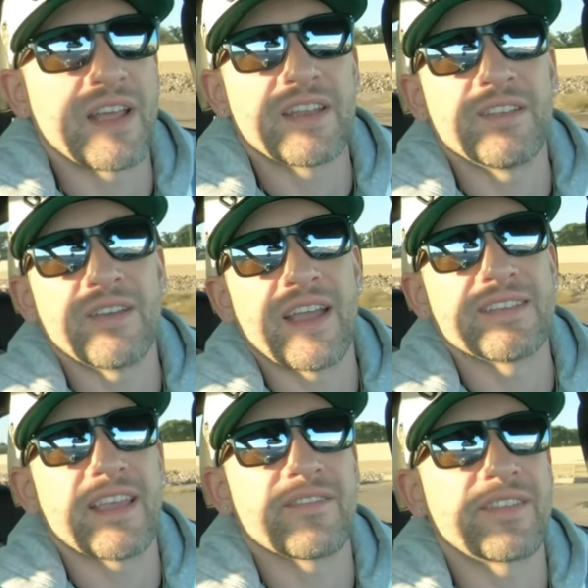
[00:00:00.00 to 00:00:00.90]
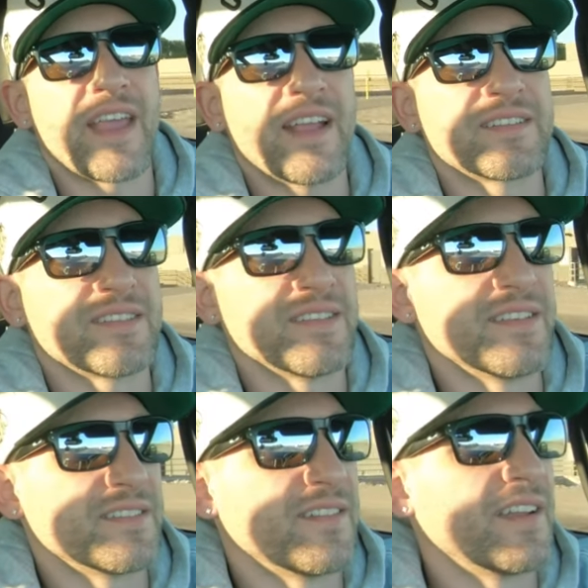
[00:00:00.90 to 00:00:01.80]
none of you guys have
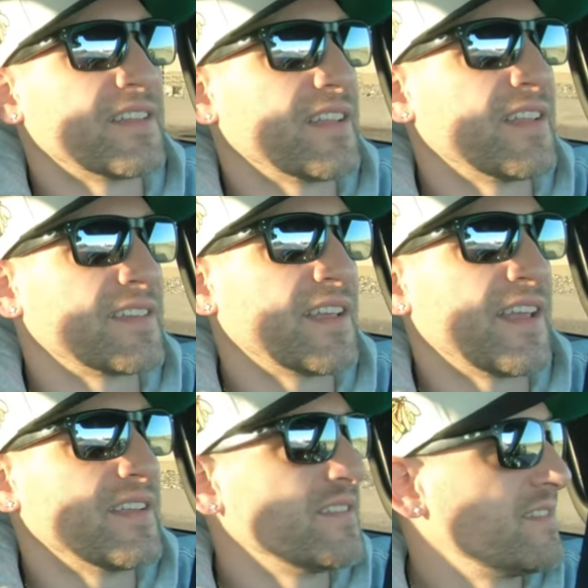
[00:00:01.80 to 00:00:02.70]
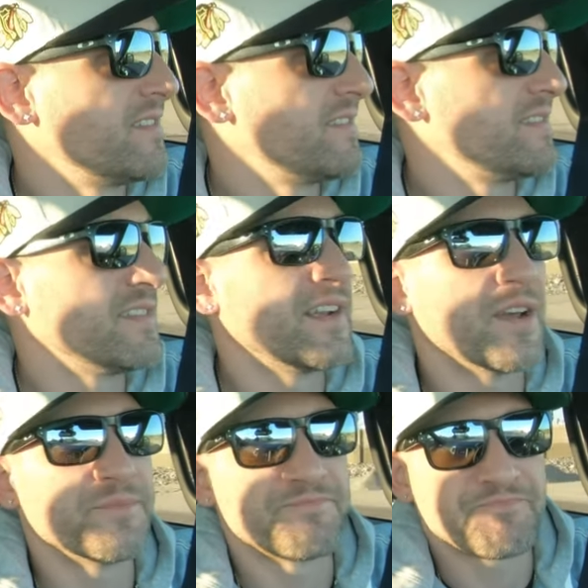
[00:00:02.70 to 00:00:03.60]
cactuses or anything like that. You know,